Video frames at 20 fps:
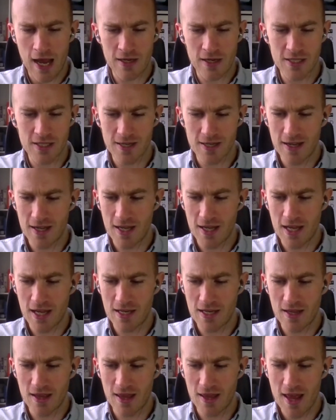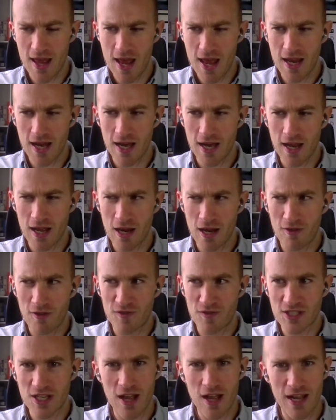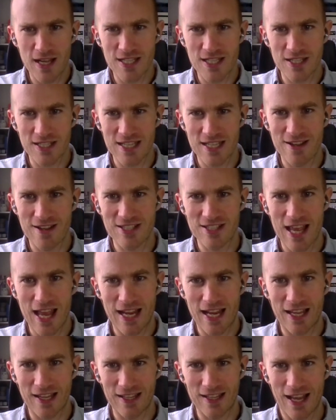And it kind of started to, it sounds like